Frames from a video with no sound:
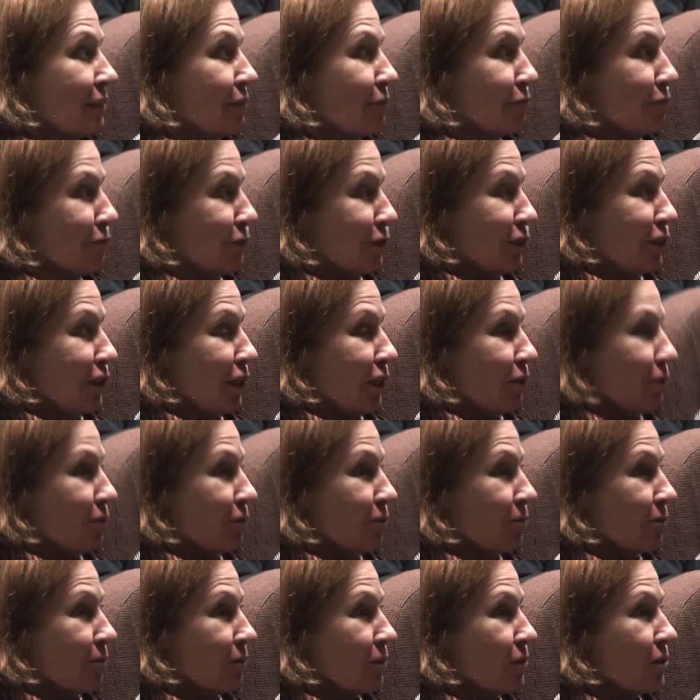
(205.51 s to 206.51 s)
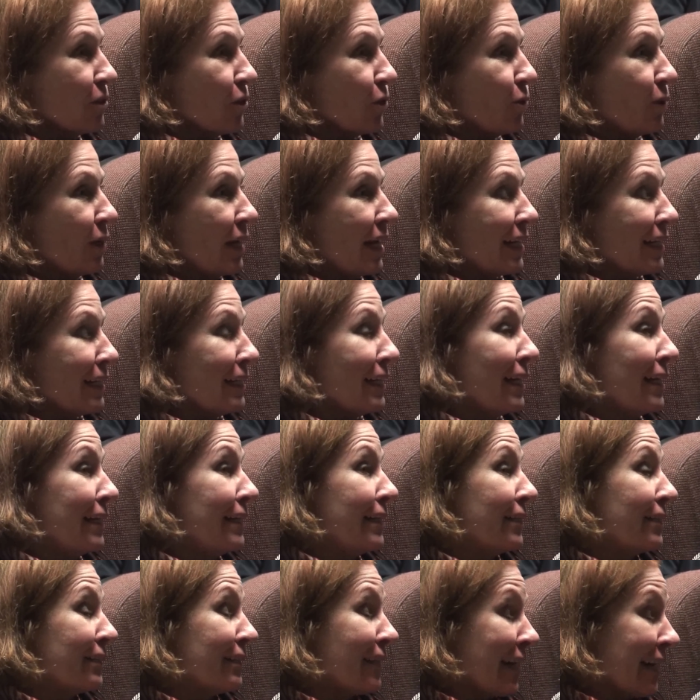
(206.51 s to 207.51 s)
Inferno. So
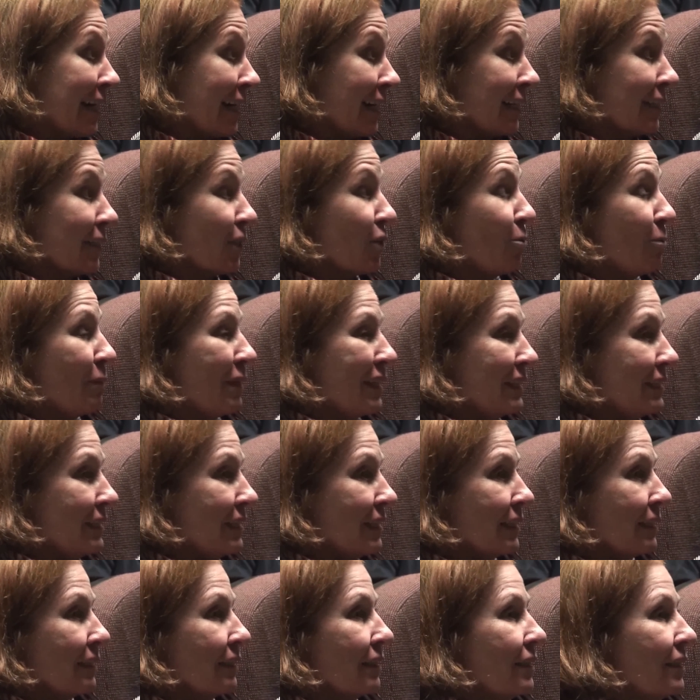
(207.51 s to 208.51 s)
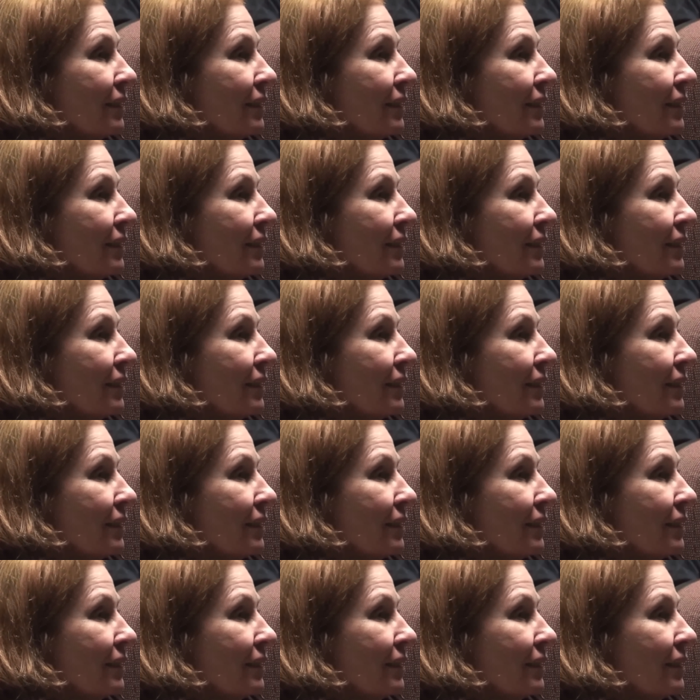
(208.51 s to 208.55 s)
then the title, Commedia.